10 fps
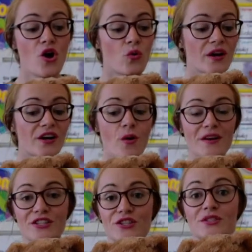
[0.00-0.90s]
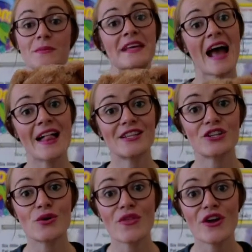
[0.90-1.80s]
we're going to do some
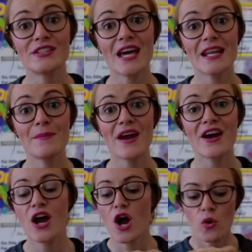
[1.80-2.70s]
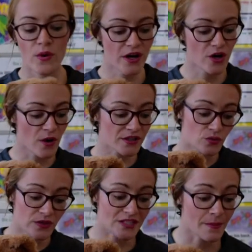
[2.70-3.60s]
calendar with our teddy bear. We are going to
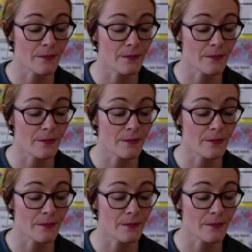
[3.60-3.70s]
read some